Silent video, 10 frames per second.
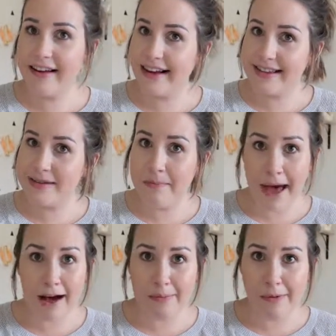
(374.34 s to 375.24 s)
it's
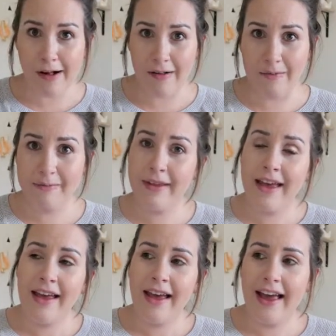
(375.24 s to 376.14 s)
Balm.
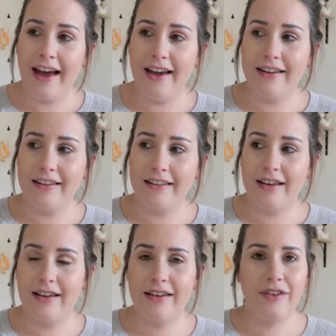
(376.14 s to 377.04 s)
And
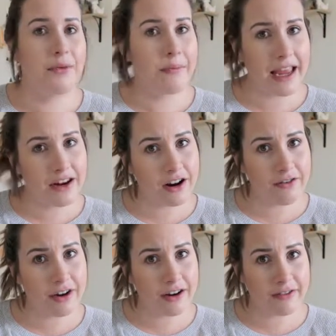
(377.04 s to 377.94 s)
you may not
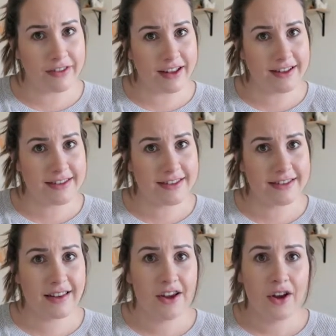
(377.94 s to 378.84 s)
have heard of
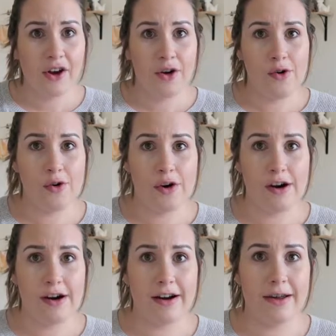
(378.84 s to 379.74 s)
this,
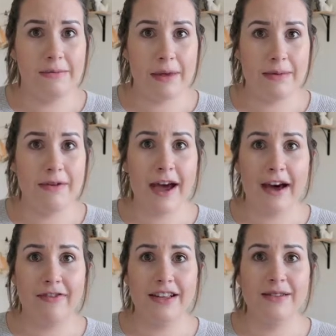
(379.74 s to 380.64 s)
or maybe you
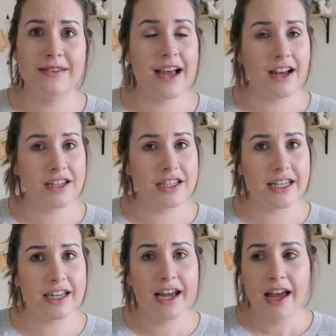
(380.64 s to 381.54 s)
have. This is
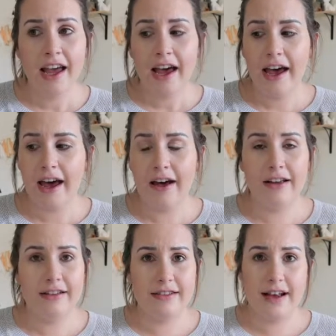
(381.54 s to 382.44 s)
actually
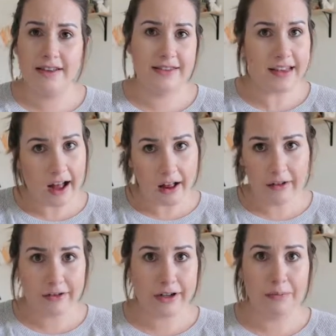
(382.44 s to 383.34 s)
a
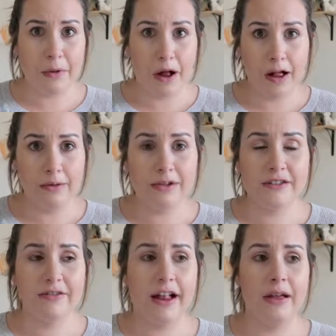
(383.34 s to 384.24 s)
salve or a balm
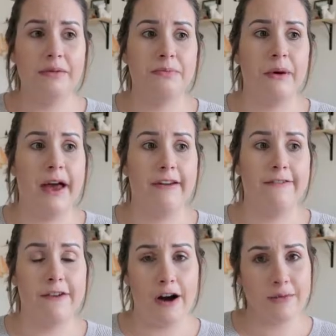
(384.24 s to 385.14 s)
developed by
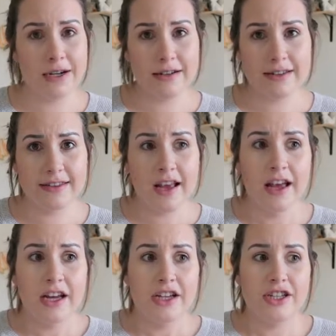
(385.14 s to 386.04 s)
farmers
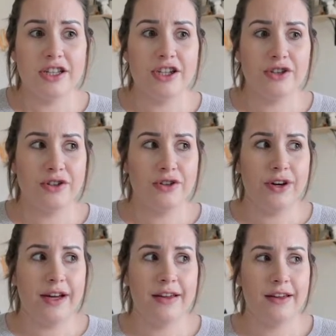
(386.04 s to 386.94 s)

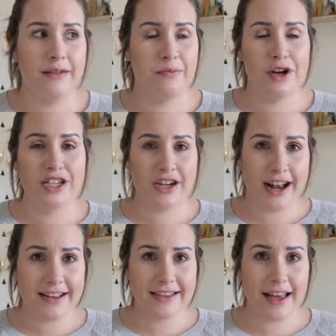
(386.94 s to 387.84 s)
to
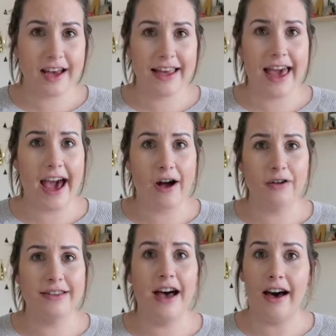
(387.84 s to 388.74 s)
moisturize
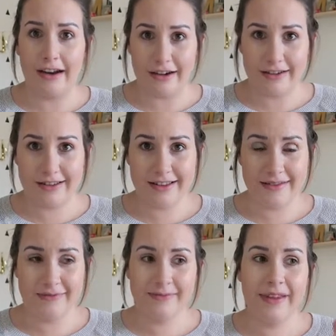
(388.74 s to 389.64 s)
cows' udders.